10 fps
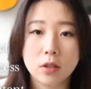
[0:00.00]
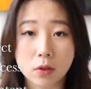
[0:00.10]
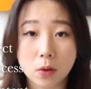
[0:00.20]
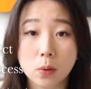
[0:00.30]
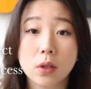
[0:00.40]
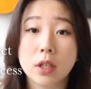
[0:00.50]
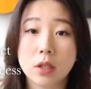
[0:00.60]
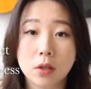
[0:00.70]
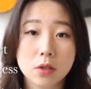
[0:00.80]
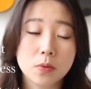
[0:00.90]
For older
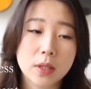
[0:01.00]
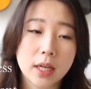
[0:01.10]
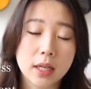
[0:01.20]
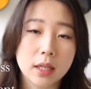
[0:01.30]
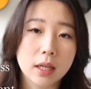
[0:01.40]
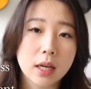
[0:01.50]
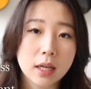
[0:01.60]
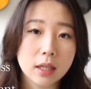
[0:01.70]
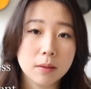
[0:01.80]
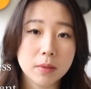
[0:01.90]
adults, we can
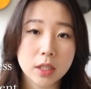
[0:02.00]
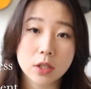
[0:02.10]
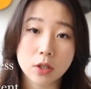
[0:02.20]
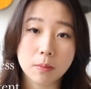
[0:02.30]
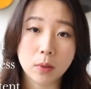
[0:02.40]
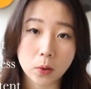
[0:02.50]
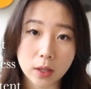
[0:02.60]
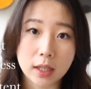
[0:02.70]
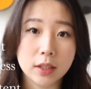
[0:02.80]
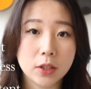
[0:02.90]
administer
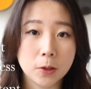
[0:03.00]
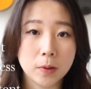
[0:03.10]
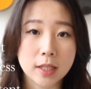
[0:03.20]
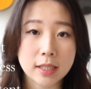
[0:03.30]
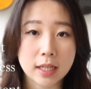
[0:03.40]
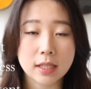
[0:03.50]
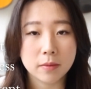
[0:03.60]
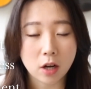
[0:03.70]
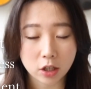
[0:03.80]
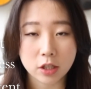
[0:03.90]
MOCA to assess
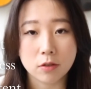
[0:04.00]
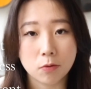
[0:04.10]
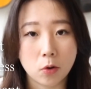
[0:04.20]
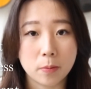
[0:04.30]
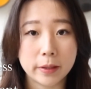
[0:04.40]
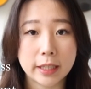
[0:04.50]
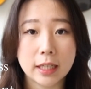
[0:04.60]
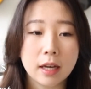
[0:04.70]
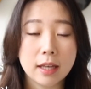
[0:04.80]
cognition formally.